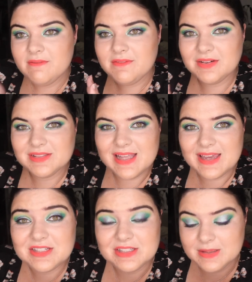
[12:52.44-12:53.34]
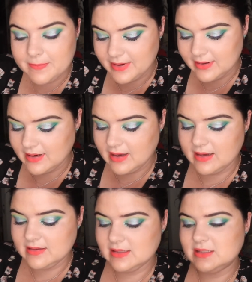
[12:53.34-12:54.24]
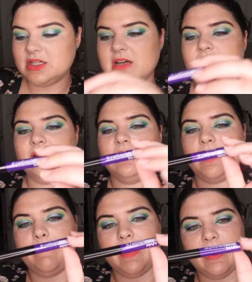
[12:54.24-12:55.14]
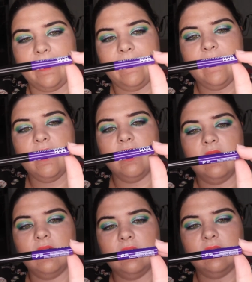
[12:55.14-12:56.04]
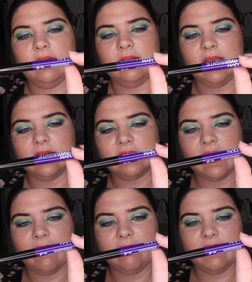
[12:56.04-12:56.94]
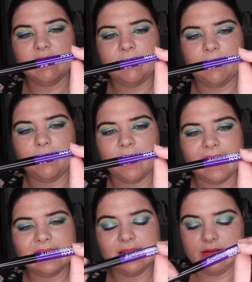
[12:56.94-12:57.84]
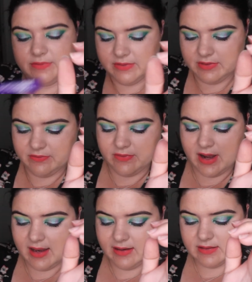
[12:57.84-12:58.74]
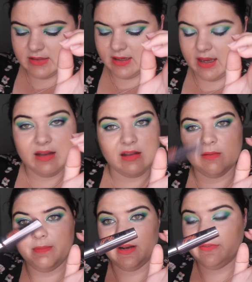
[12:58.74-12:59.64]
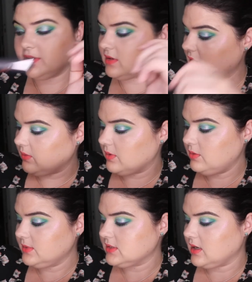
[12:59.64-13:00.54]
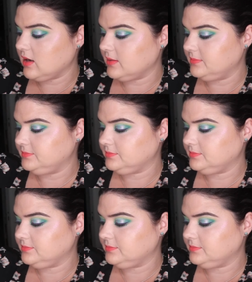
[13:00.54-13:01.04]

false lashes, but I did chuck on my NYX Vivid Brights in Vivid Violet and the Benefit, their real mascara.